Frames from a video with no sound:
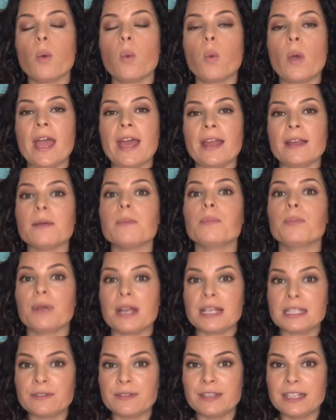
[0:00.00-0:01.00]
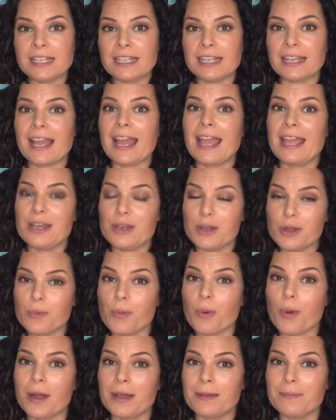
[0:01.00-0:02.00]
when breastfeeding a
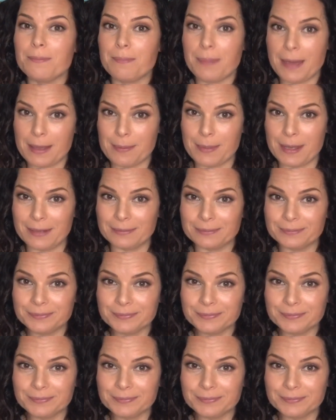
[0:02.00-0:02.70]
newborn baby.